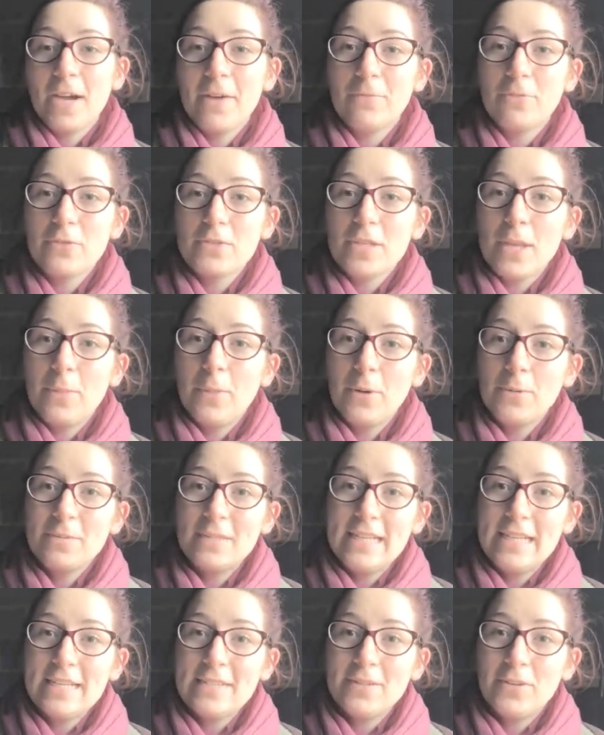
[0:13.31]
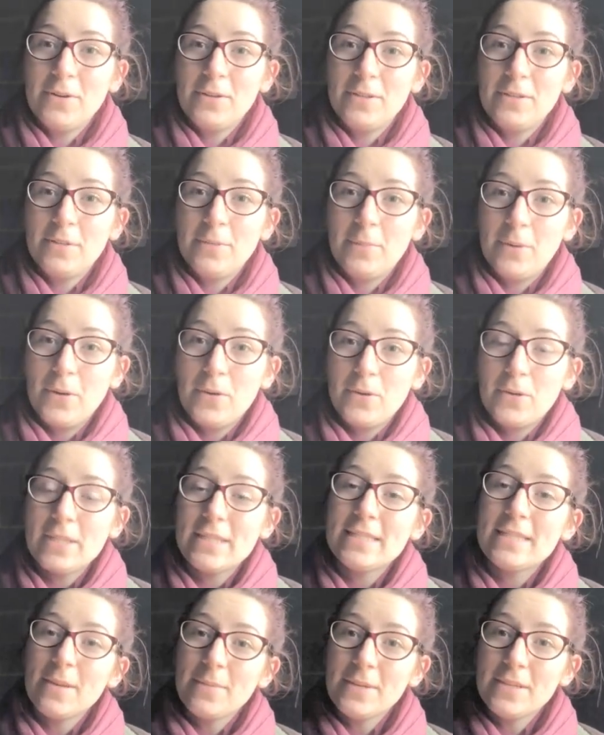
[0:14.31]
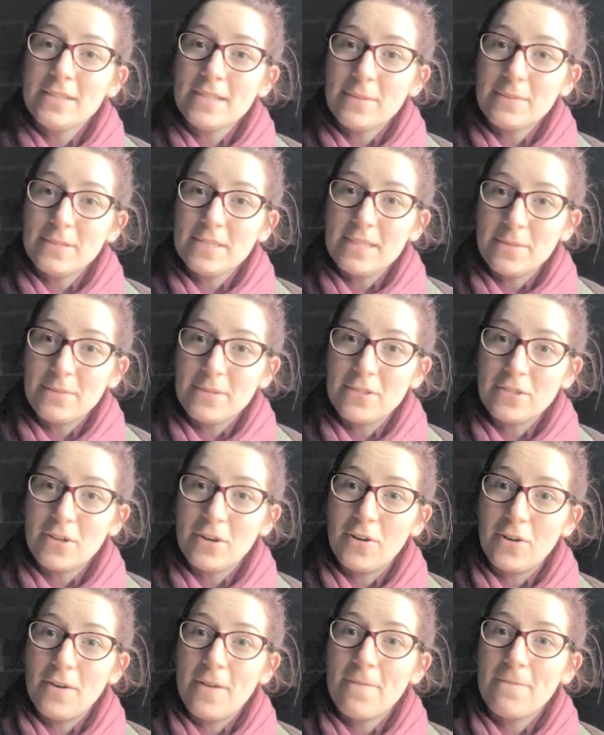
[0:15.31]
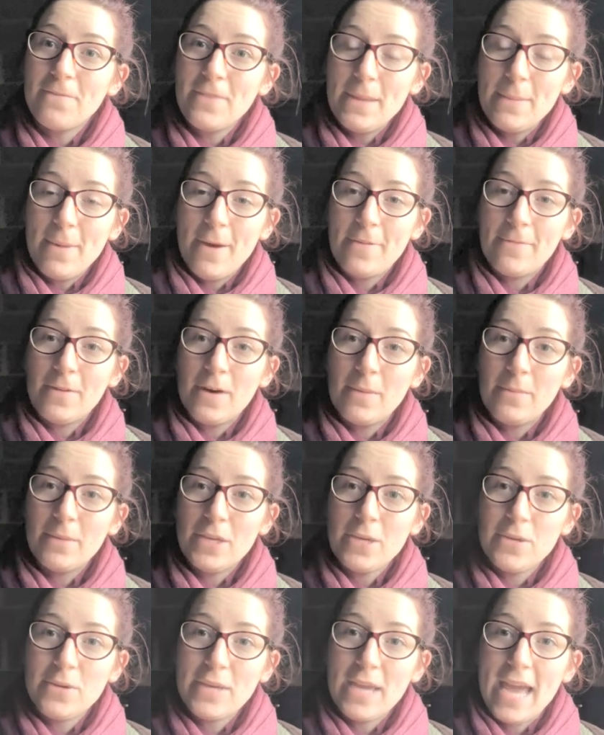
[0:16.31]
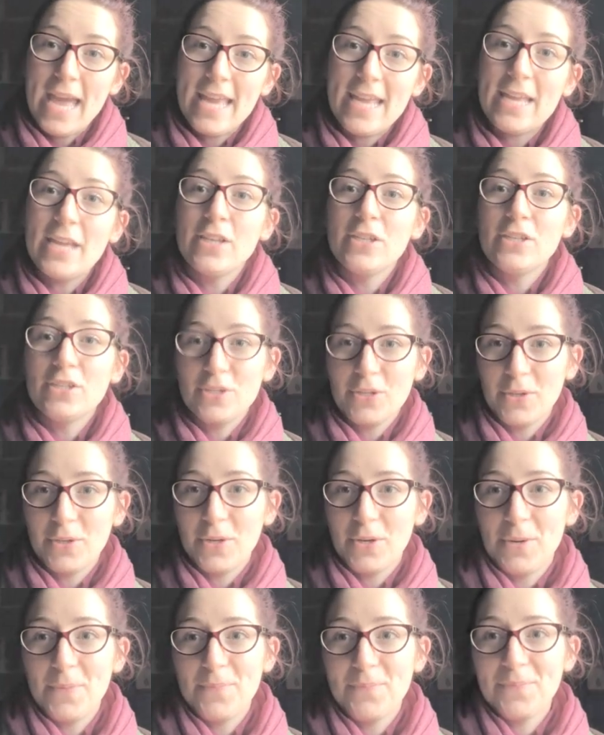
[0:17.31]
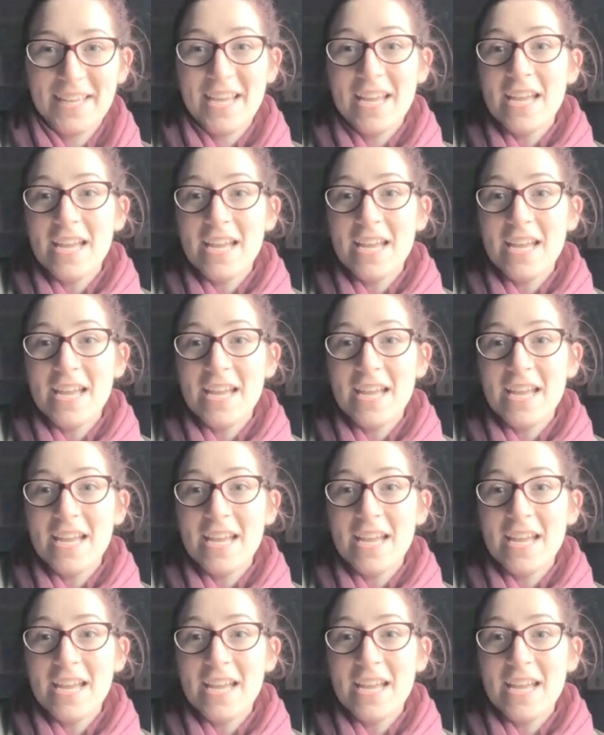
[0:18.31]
I've also popped a list on the blog www.femalefarminguk.com.